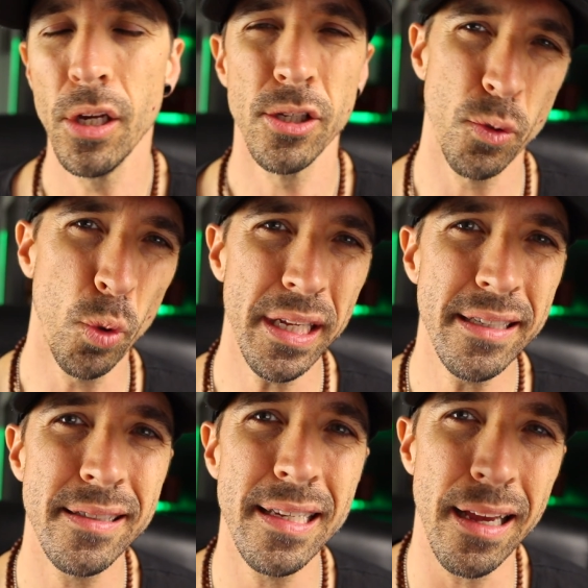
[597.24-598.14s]
So what
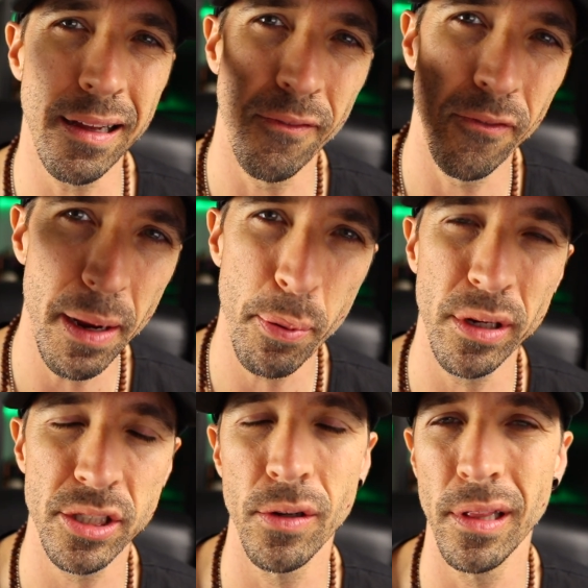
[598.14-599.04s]
is the
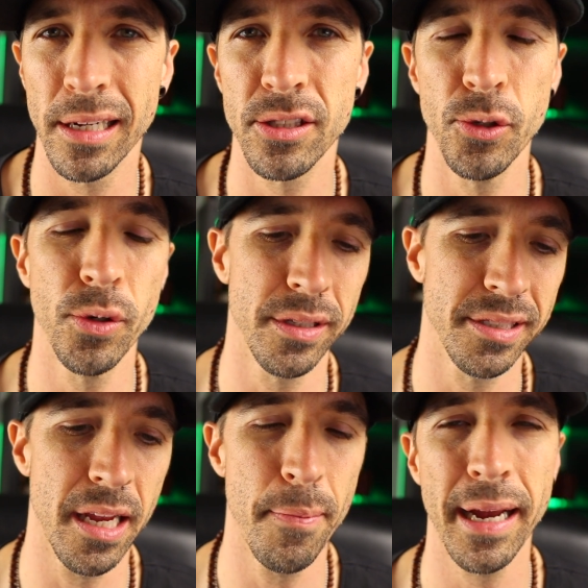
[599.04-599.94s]
Vaporesso Luxe 2 going to
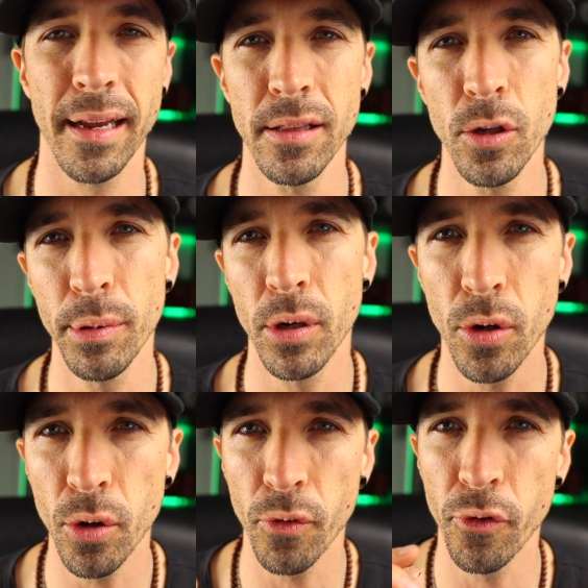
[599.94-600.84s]
set you back? A little bit of
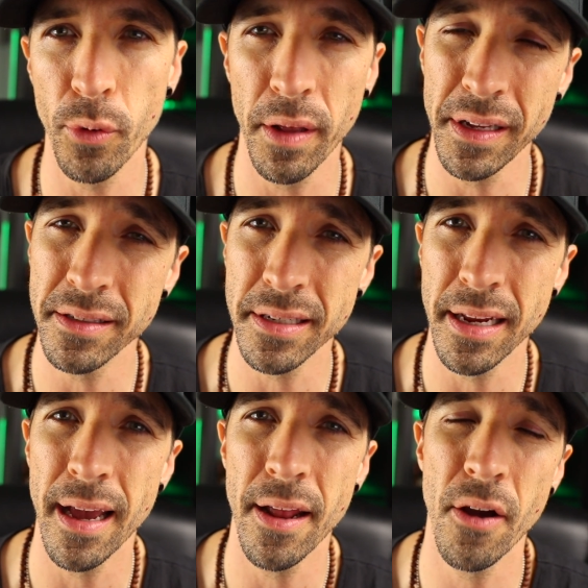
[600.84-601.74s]
Google foo around the
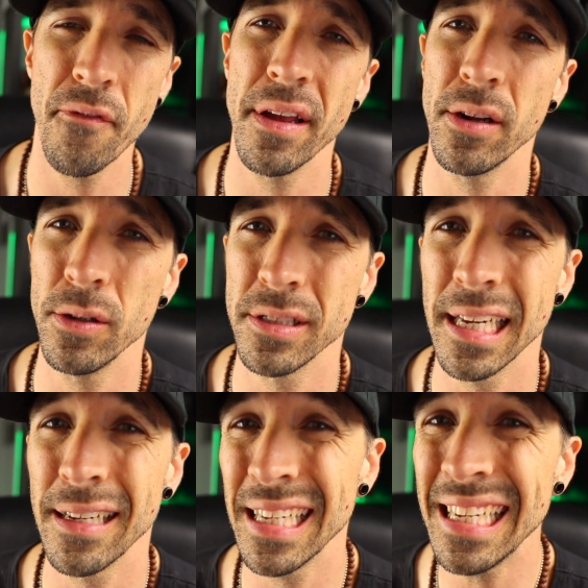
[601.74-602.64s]
internet, and I found it on
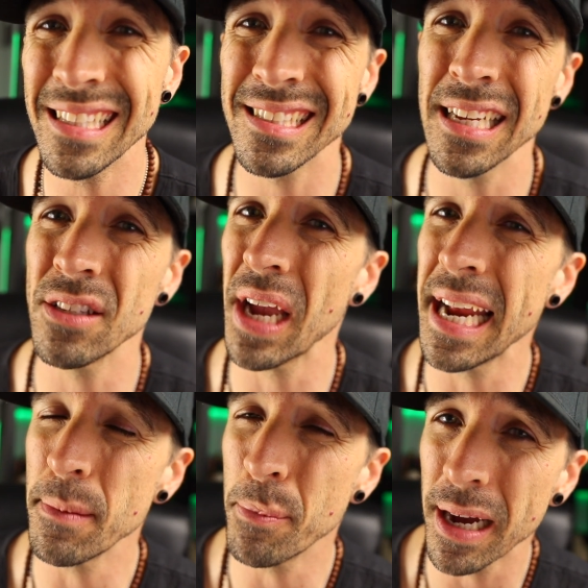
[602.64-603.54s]
sale in the States for
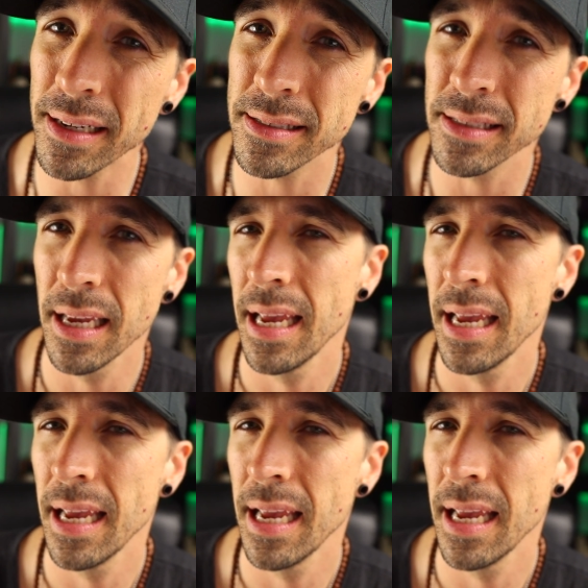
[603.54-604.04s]
80 bucks,